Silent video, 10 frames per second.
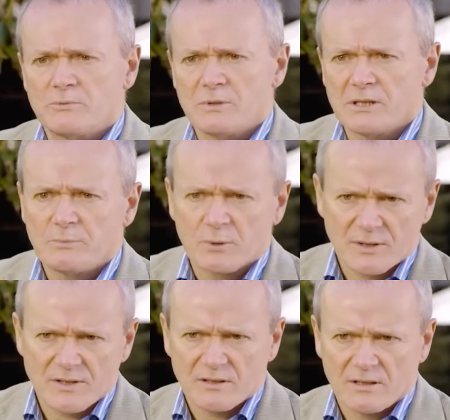to really put
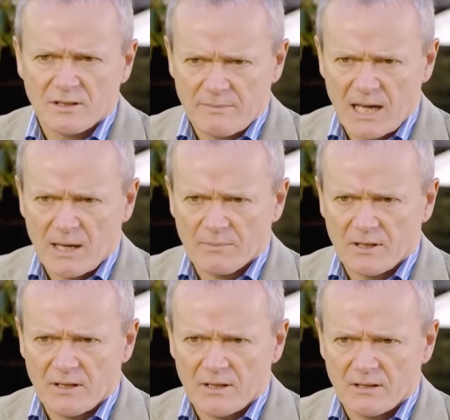this on the map,
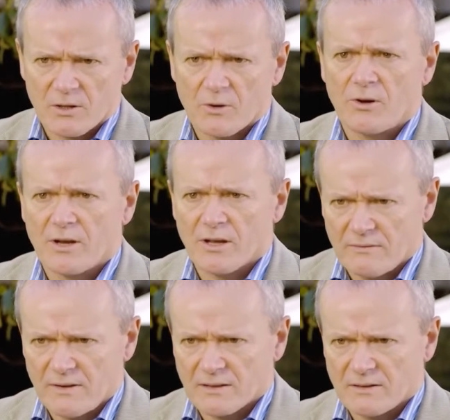the chronic
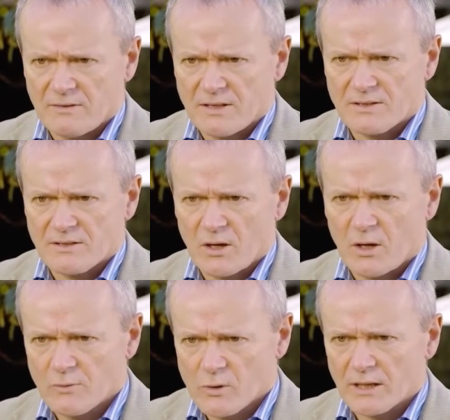effect of this
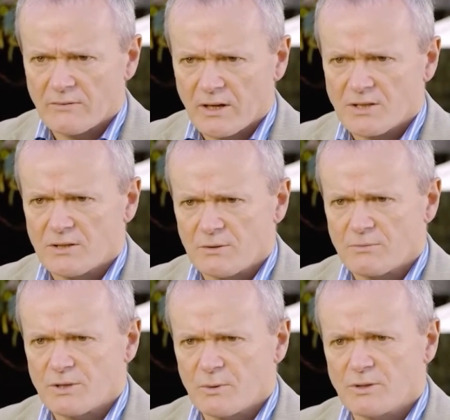overactivation of the
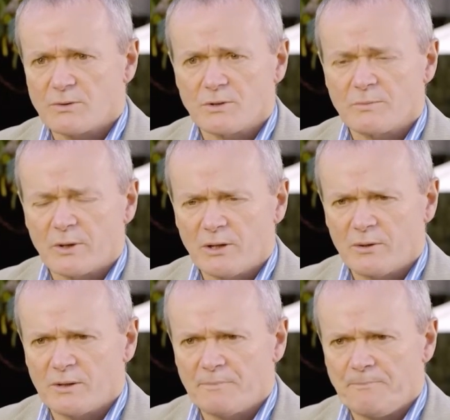response, was
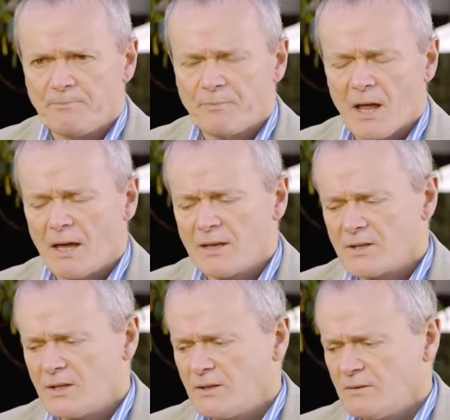McEwen. And
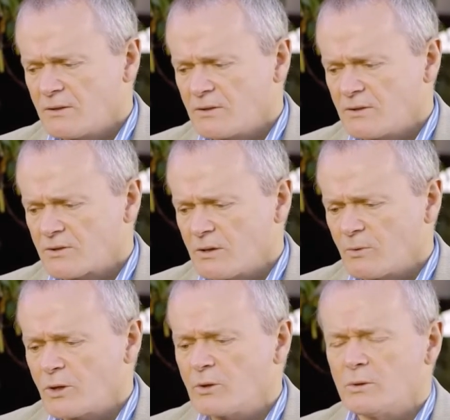he described what
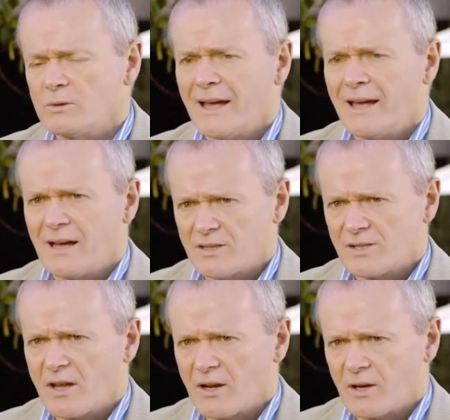he called
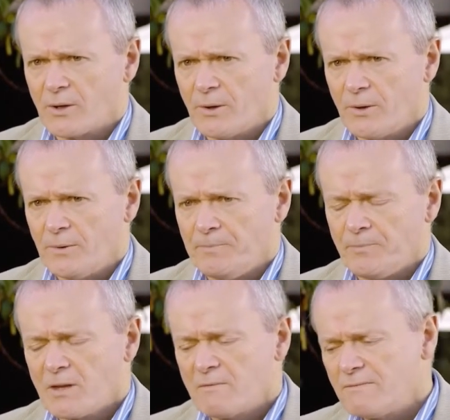allostatic load,
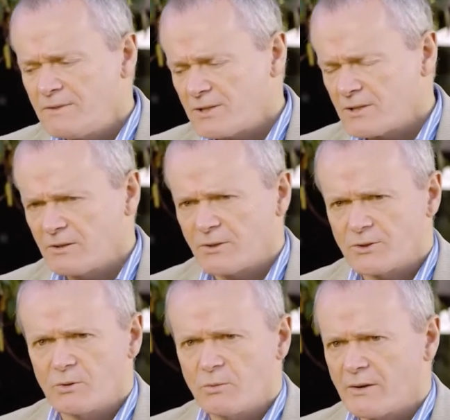
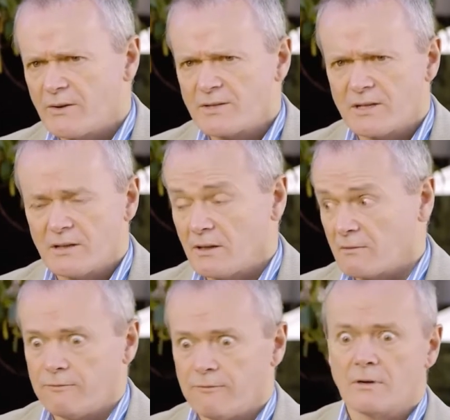physiological wear and tear, like
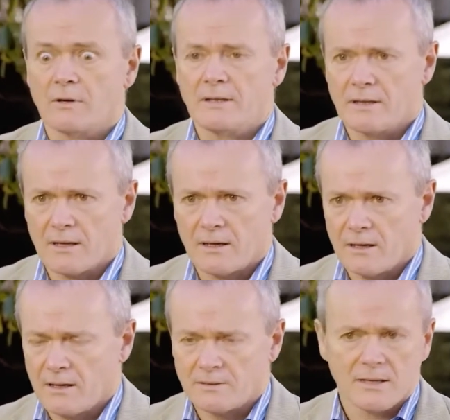flogging the
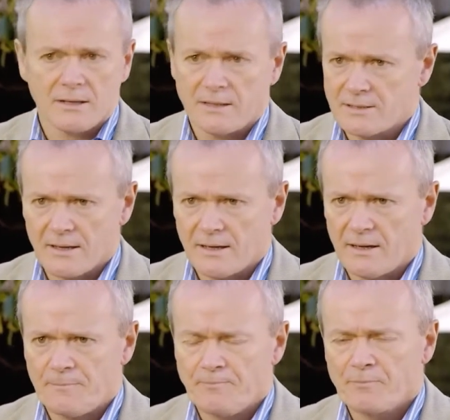car day in, day
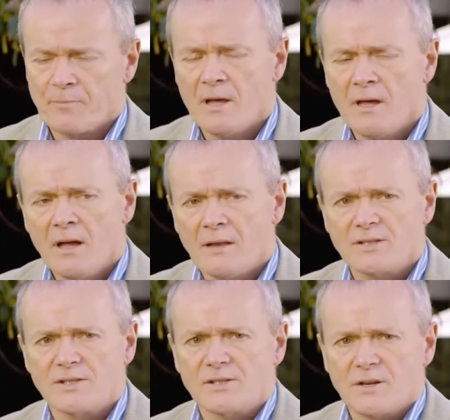out. And
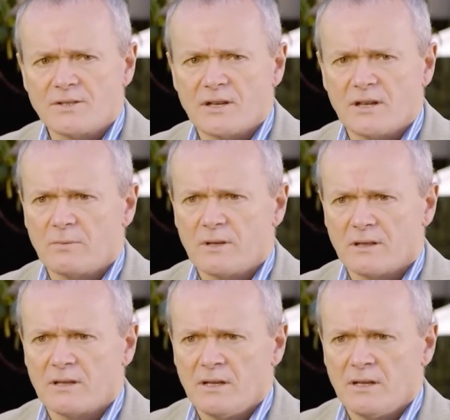that's associated with